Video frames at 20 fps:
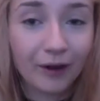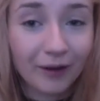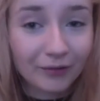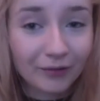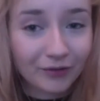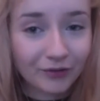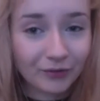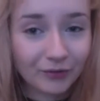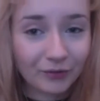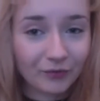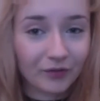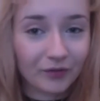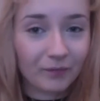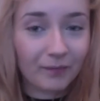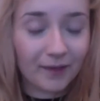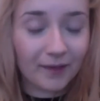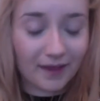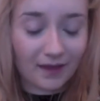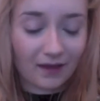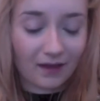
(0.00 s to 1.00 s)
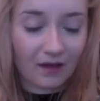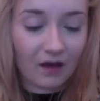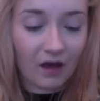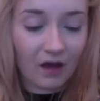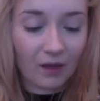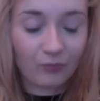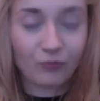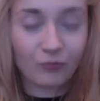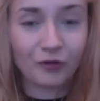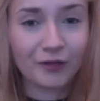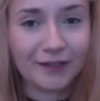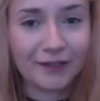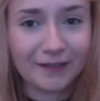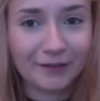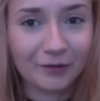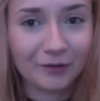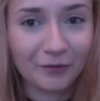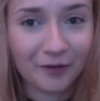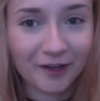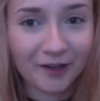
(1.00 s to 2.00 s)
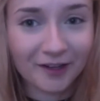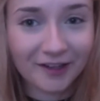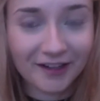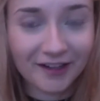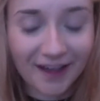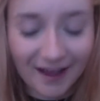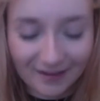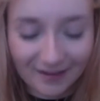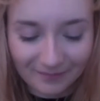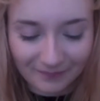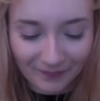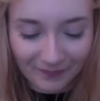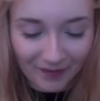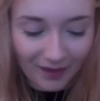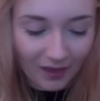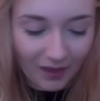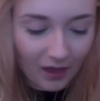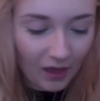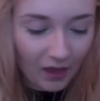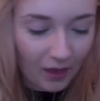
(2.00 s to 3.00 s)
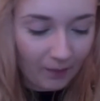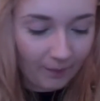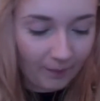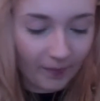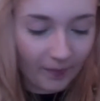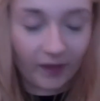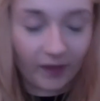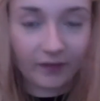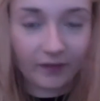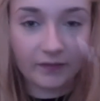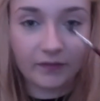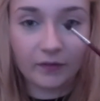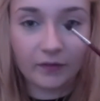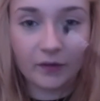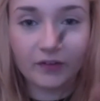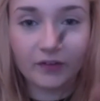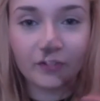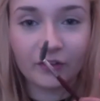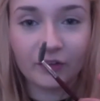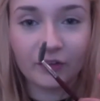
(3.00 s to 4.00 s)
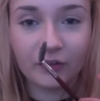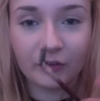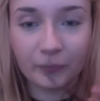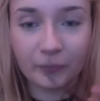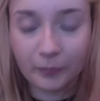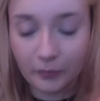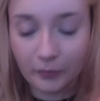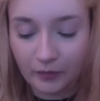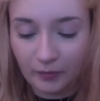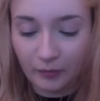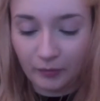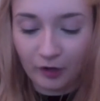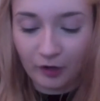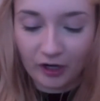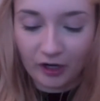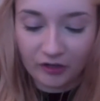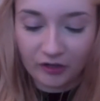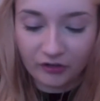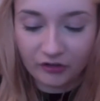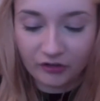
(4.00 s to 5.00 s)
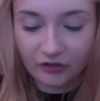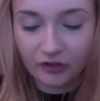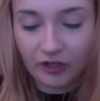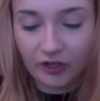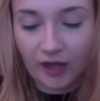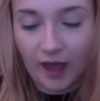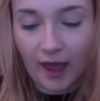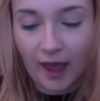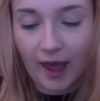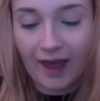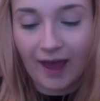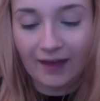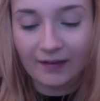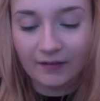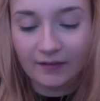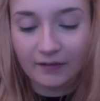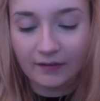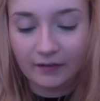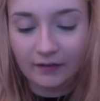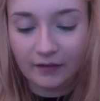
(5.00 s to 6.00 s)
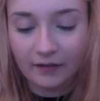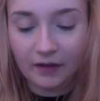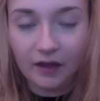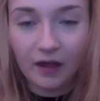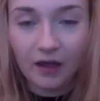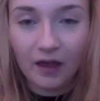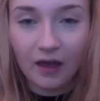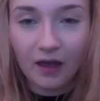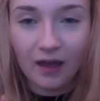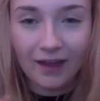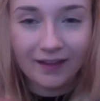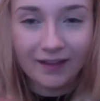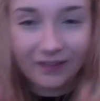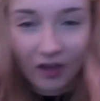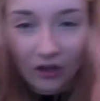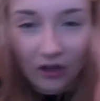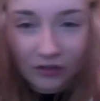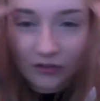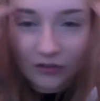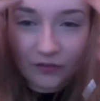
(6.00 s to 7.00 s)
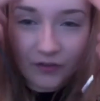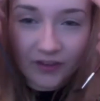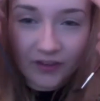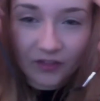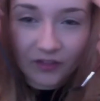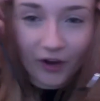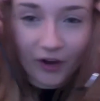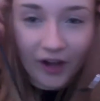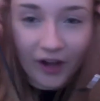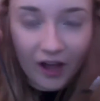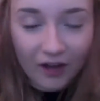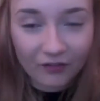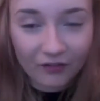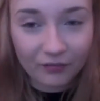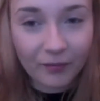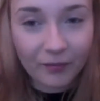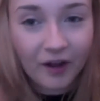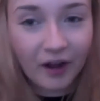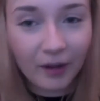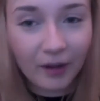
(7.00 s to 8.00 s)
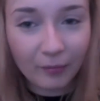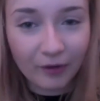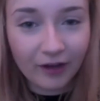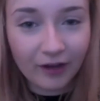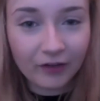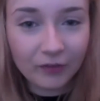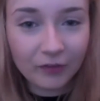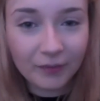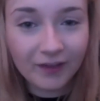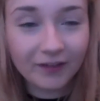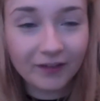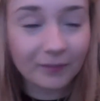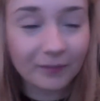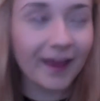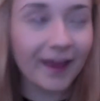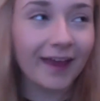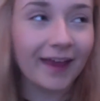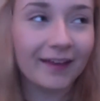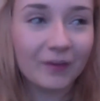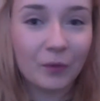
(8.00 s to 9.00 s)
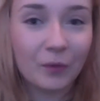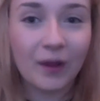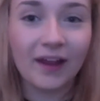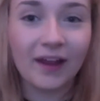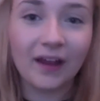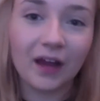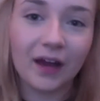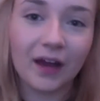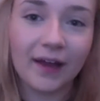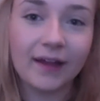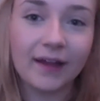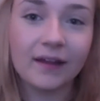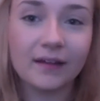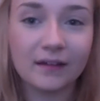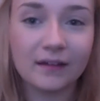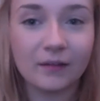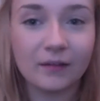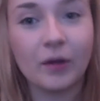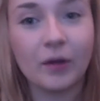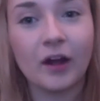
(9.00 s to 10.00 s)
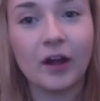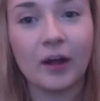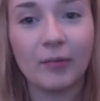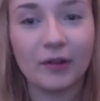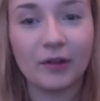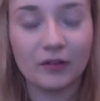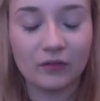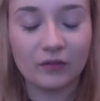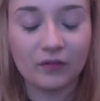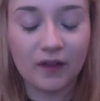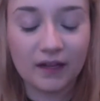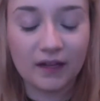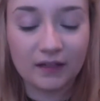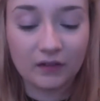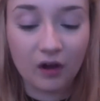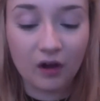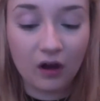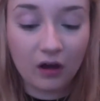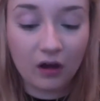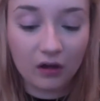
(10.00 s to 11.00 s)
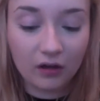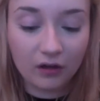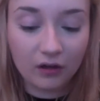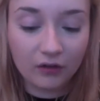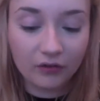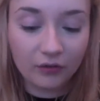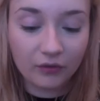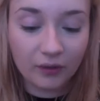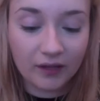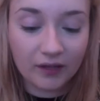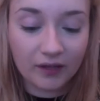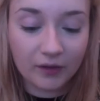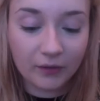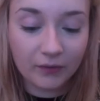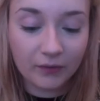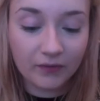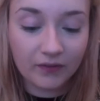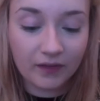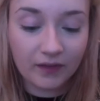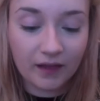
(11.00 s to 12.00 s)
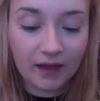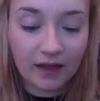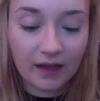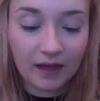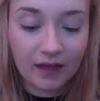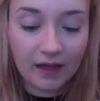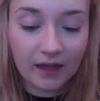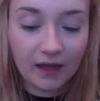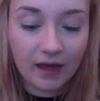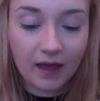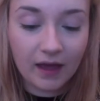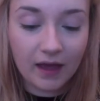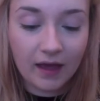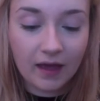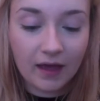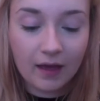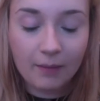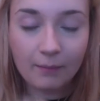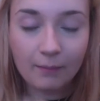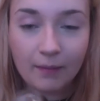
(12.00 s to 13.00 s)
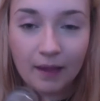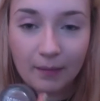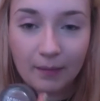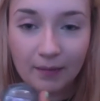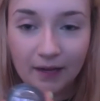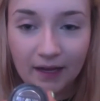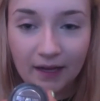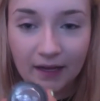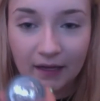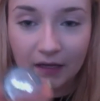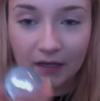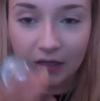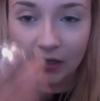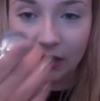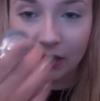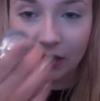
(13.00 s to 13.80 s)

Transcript: are sort of the bit I'm really not very good at, but so I just use a spoolie brush, and it's hard to find the right colour for my eyebrows because my hair is quite light and my eyebrows are fairly dark. So I use the Maybelline